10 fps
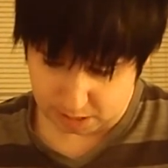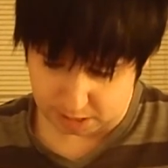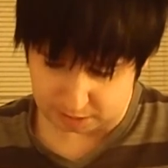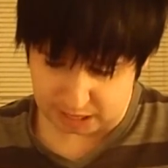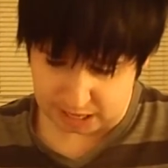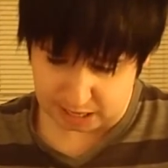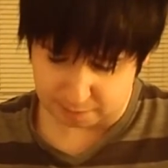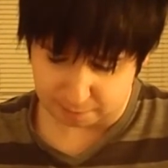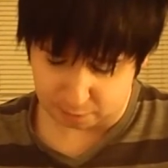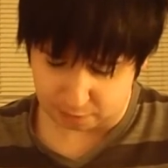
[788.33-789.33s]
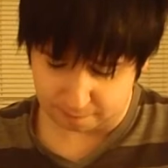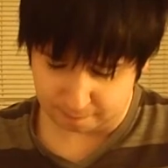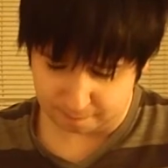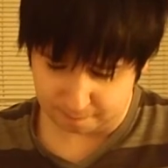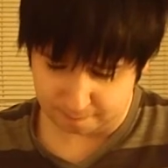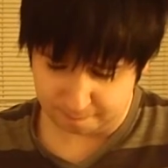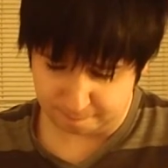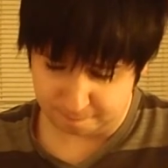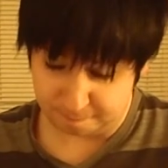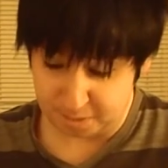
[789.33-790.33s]
The tie for
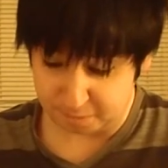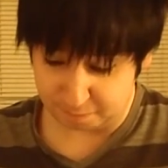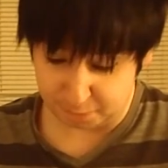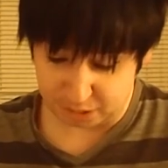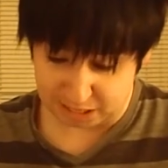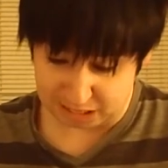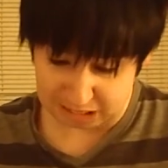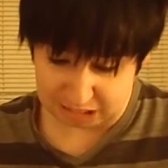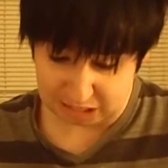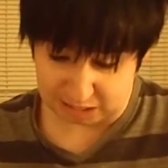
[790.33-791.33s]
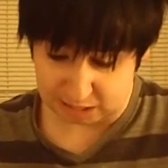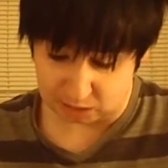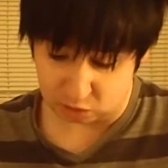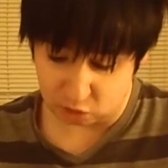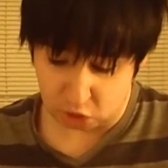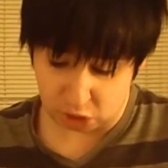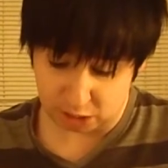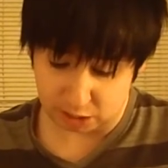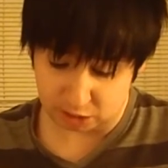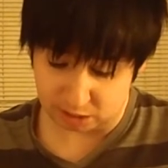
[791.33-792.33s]
5th place is
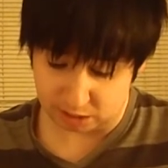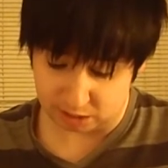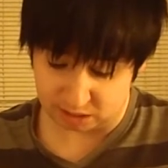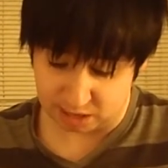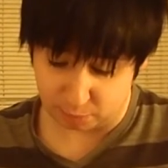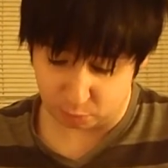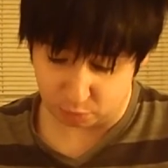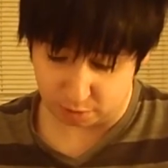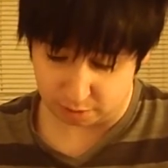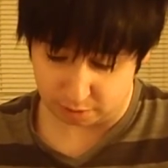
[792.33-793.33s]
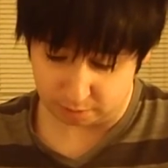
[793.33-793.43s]
Taurus and Capricorn.